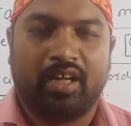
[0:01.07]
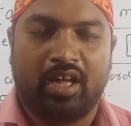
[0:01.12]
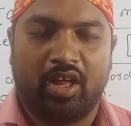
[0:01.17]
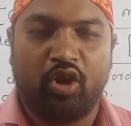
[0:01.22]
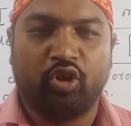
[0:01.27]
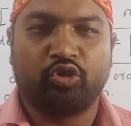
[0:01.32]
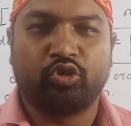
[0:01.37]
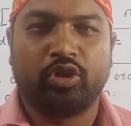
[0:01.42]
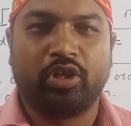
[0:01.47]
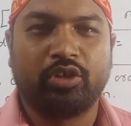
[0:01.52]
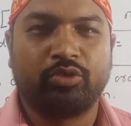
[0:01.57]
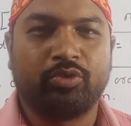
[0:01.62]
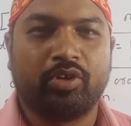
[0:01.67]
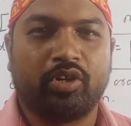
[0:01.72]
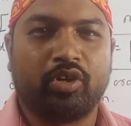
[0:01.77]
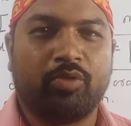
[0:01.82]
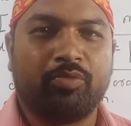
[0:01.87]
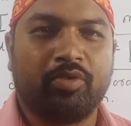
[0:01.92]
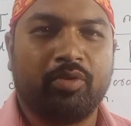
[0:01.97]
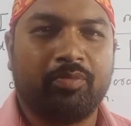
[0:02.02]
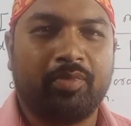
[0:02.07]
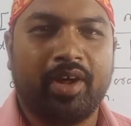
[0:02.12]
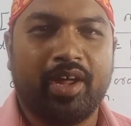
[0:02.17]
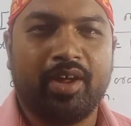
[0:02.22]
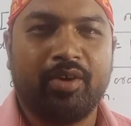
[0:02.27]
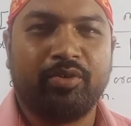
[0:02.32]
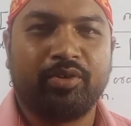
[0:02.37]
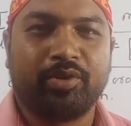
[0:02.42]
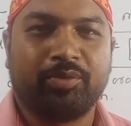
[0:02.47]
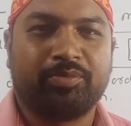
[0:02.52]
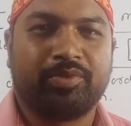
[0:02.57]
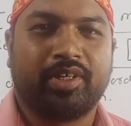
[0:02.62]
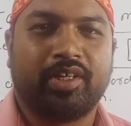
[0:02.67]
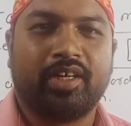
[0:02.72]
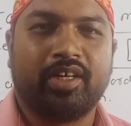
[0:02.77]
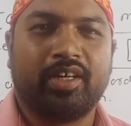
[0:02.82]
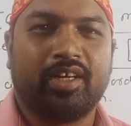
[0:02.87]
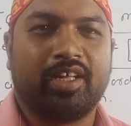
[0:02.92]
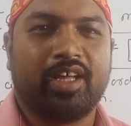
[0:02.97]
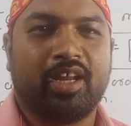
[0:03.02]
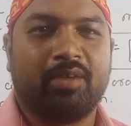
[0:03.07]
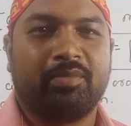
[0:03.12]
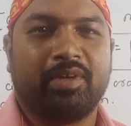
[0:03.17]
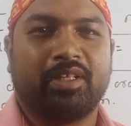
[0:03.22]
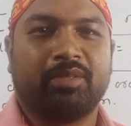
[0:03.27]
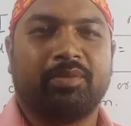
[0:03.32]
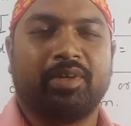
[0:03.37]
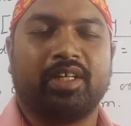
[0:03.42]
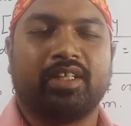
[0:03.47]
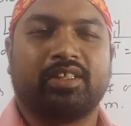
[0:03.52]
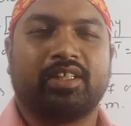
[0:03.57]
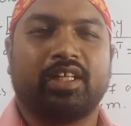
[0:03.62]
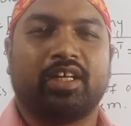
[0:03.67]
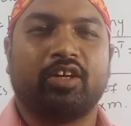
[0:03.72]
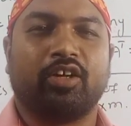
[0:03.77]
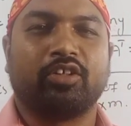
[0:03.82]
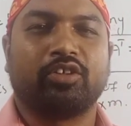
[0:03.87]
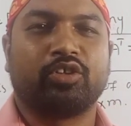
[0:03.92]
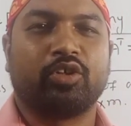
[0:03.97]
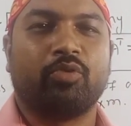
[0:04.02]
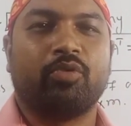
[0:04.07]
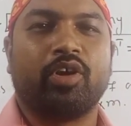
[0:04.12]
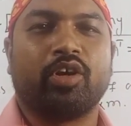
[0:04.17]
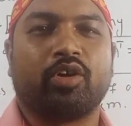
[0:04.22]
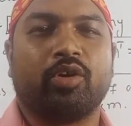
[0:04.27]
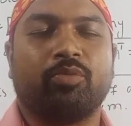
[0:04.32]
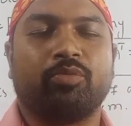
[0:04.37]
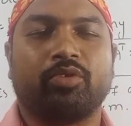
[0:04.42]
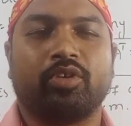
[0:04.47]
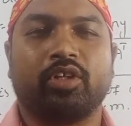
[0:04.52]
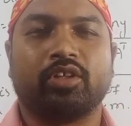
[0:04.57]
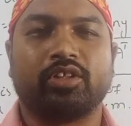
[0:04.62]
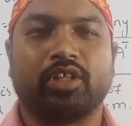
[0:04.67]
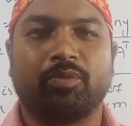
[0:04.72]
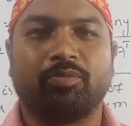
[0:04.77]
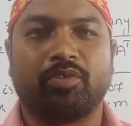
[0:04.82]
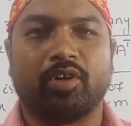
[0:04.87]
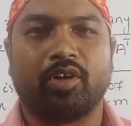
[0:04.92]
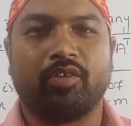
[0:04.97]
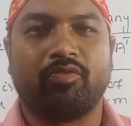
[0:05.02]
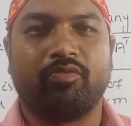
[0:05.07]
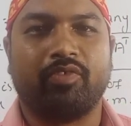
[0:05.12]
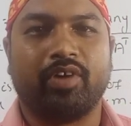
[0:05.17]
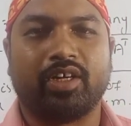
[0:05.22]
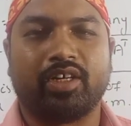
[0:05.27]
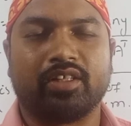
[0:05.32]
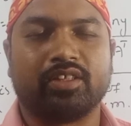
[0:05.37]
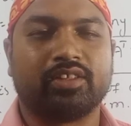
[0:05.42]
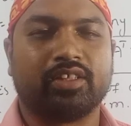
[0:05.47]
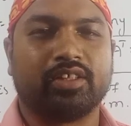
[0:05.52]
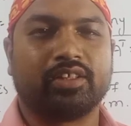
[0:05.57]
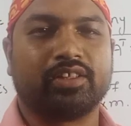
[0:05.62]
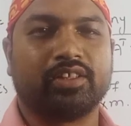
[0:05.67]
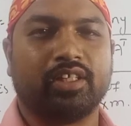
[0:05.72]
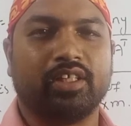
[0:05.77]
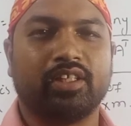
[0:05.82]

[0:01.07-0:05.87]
Hello students, welcome to my YouTube channel Dear Mathematics and also welcome to the chapter of matrices.